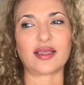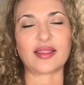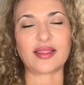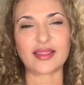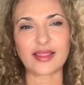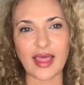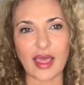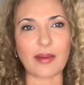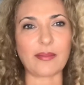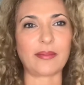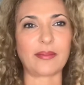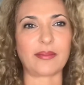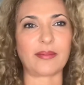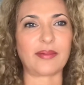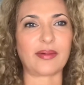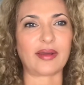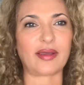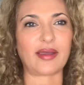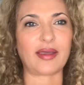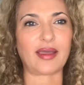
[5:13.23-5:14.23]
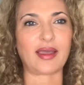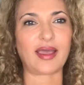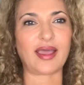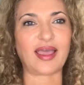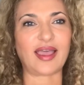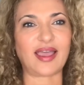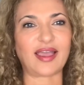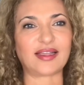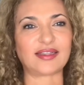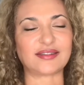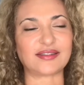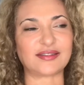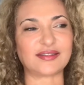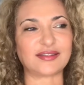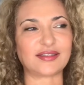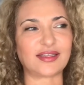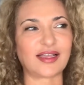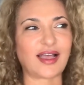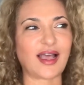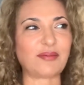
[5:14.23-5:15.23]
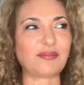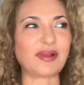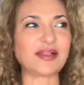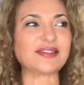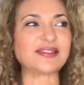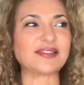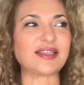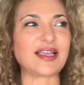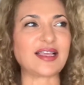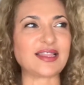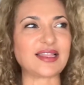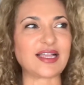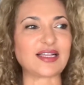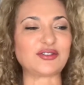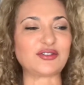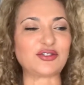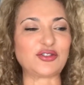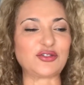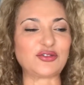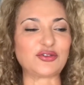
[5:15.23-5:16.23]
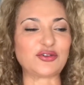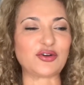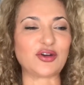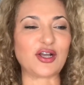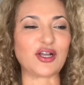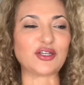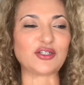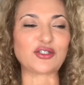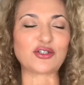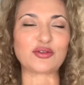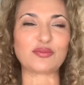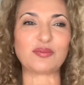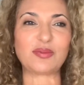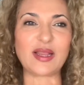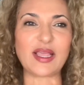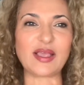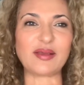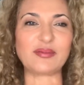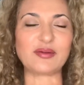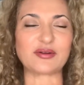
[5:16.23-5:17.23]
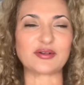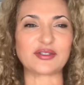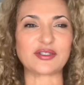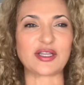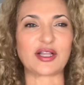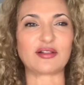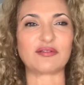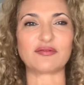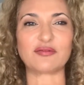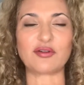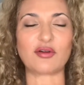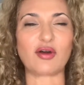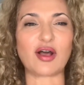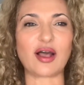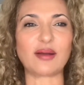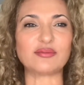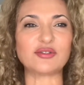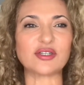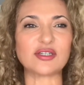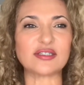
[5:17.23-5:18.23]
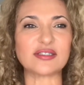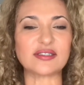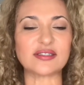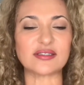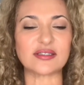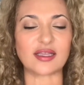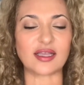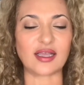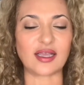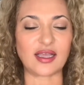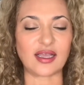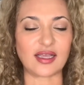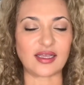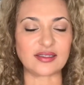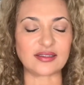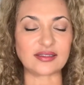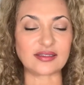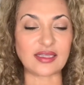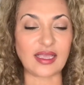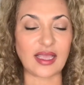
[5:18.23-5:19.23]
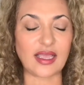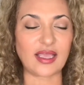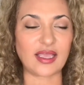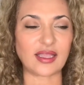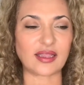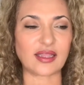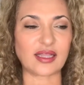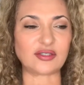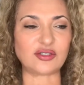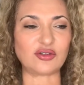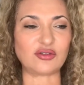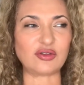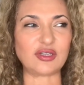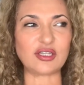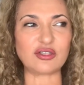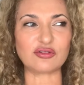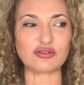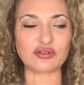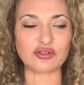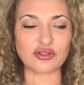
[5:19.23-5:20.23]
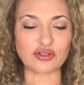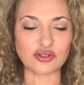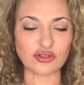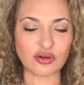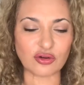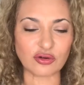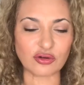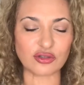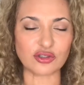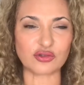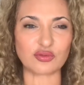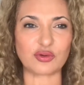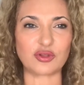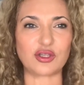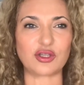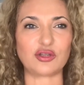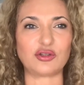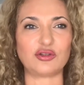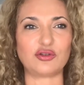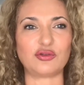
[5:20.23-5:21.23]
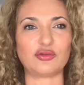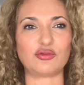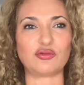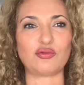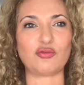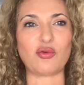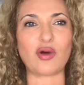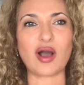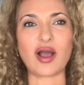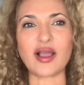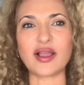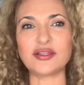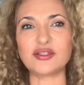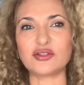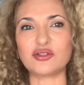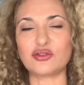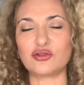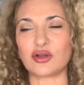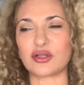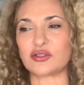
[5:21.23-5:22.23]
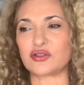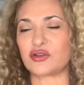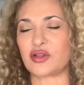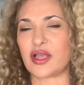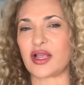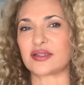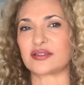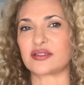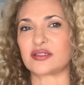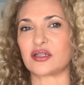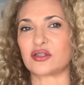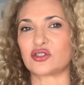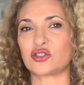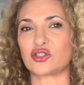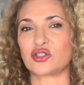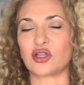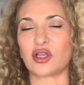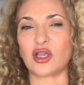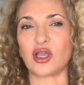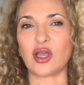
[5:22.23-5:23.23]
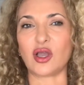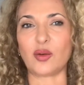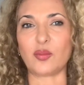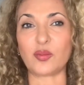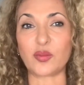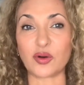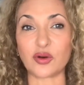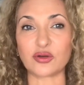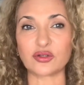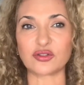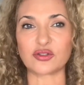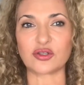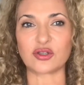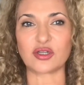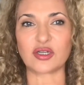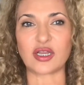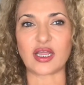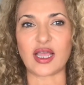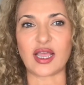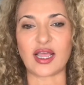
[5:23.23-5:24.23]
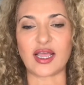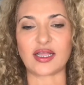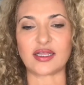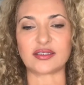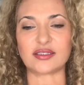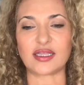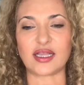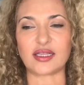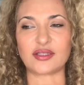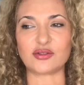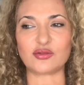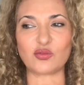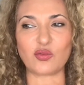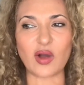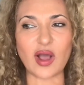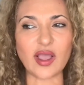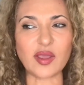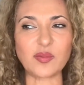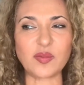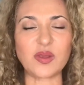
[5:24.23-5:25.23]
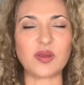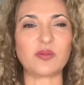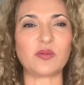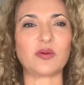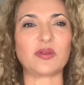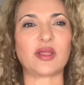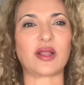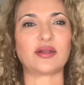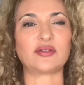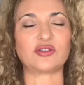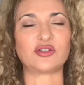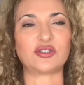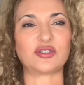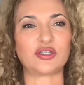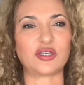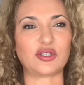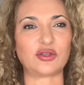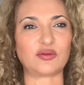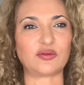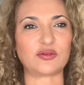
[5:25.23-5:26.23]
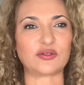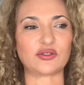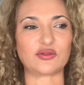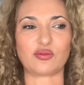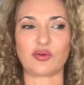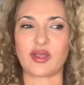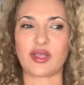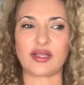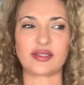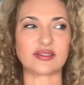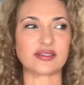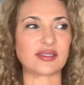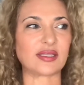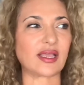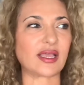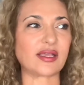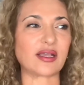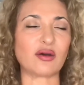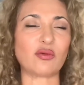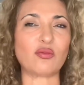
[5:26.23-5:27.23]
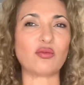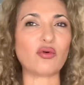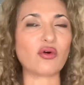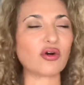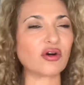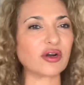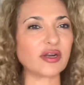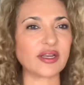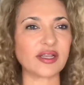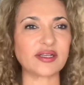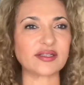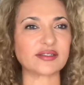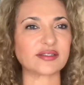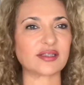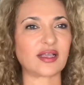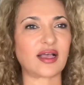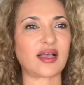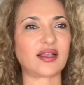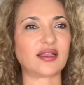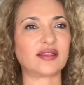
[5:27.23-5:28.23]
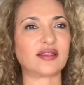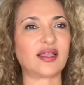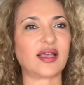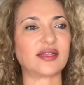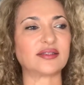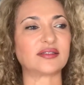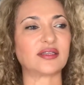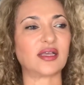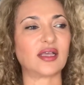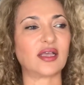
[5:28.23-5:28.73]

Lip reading: them. And I'm not saying that you should blame yourself. No, I'm just saying that you need to search within you. Why did you attract such person, and why people are treating you this way? It's like a warning sign that